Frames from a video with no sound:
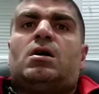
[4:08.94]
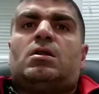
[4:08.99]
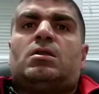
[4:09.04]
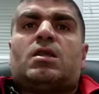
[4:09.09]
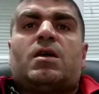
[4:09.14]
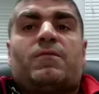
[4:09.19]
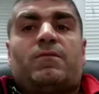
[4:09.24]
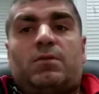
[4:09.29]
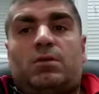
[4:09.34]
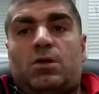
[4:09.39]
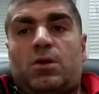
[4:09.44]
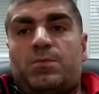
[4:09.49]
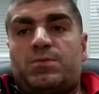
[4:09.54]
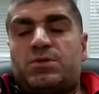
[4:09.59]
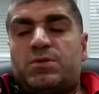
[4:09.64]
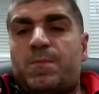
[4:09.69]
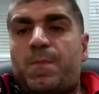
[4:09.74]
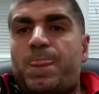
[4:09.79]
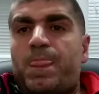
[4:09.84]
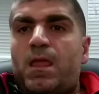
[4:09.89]

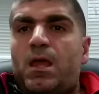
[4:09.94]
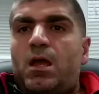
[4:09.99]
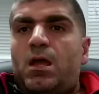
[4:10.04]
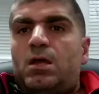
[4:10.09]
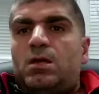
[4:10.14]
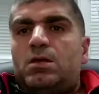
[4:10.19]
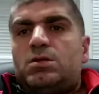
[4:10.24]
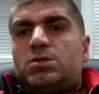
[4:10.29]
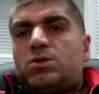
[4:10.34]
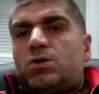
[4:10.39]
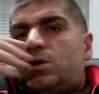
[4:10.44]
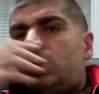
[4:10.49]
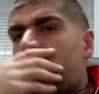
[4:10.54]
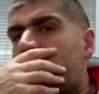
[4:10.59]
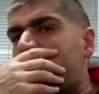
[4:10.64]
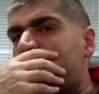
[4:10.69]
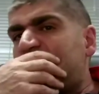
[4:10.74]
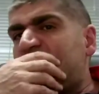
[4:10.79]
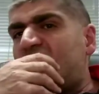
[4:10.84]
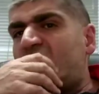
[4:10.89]
develops. So it
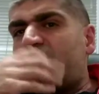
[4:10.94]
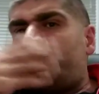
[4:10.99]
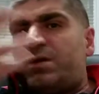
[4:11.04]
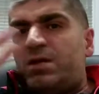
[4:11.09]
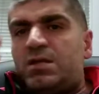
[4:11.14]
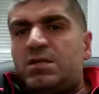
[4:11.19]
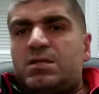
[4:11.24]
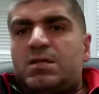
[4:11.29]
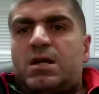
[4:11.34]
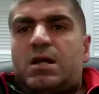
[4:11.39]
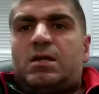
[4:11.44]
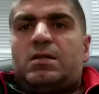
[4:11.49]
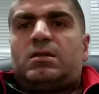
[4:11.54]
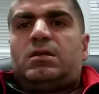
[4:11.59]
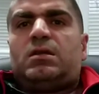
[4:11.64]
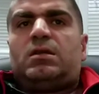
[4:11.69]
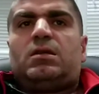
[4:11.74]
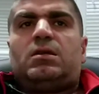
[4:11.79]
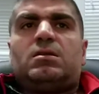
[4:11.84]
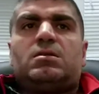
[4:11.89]
is a very easy. I
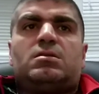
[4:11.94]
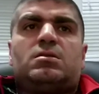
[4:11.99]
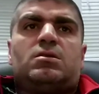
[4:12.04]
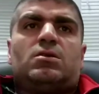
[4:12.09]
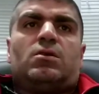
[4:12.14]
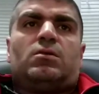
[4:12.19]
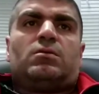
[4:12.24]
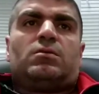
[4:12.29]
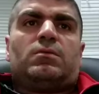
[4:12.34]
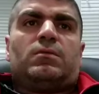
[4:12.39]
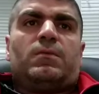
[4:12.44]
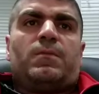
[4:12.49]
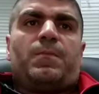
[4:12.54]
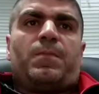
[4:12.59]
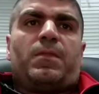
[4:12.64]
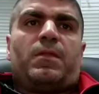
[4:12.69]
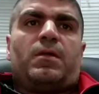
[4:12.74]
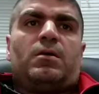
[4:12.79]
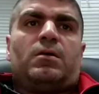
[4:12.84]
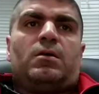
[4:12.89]
think it's not
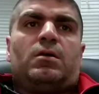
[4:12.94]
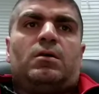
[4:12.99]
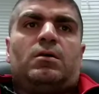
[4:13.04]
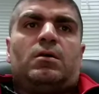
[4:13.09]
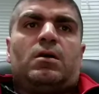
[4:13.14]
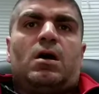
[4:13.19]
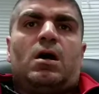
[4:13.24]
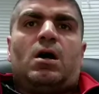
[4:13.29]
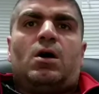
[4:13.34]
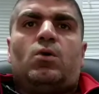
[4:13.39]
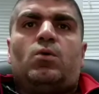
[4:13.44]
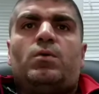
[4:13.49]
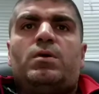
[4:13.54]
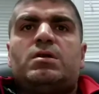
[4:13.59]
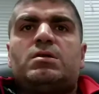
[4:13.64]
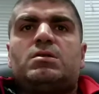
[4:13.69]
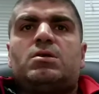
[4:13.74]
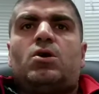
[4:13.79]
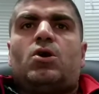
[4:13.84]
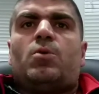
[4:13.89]
how
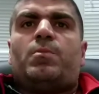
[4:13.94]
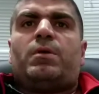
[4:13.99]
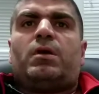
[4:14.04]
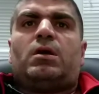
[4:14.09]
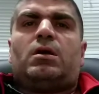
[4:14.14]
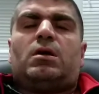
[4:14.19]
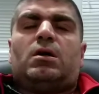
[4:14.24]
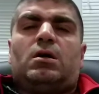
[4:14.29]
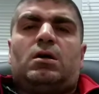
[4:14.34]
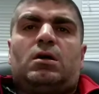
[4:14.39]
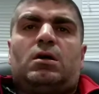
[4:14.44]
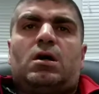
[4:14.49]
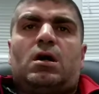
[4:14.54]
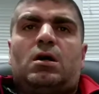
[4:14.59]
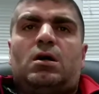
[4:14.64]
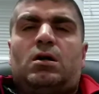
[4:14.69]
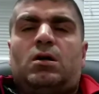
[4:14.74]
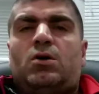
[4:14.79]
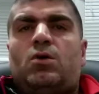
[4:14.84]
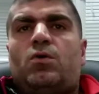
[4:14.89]
is going
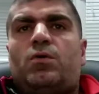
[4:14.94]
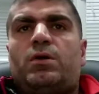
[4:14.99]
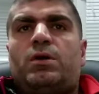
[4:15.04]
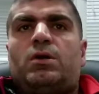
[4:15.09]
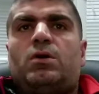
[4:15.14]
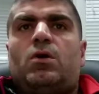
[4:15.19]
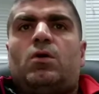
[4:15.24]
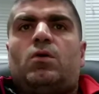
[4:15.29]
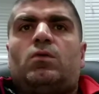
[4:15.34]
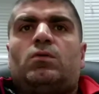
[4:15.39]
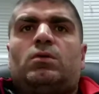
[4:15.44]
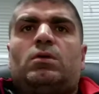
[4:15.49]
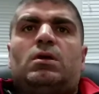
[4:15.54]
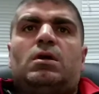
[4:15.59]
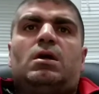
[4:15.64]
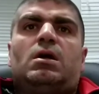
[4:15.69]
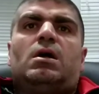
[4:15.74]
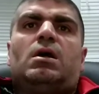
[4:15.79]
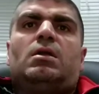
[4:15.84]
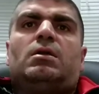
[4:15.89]
on.
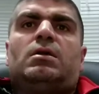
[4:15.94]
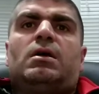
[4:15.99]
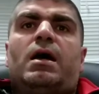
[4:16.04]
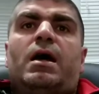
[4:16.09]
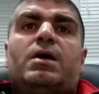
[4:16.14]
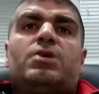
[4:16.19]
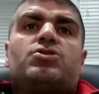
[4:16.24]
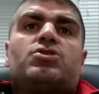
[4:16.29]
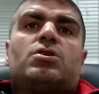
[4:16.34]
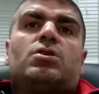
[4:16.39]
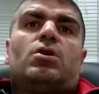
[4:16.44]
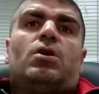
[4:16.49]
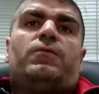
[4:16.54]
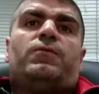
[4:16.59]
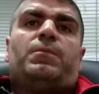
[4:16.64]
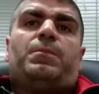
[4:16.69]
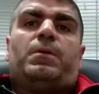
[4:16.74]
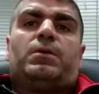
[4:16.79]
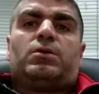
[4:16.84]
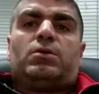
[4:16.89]
The action of
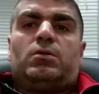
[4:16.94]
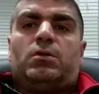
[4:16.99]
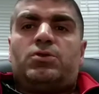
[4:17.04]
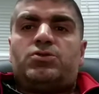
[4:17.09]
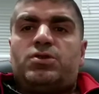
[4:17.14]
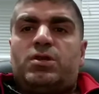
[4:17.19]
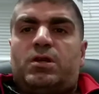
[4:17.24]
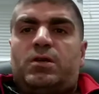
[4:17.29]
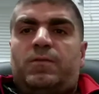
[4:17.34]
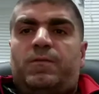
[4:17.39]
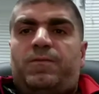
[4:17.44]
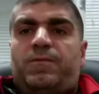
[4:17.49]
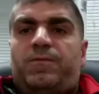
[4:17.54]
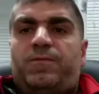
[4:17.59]
a pathological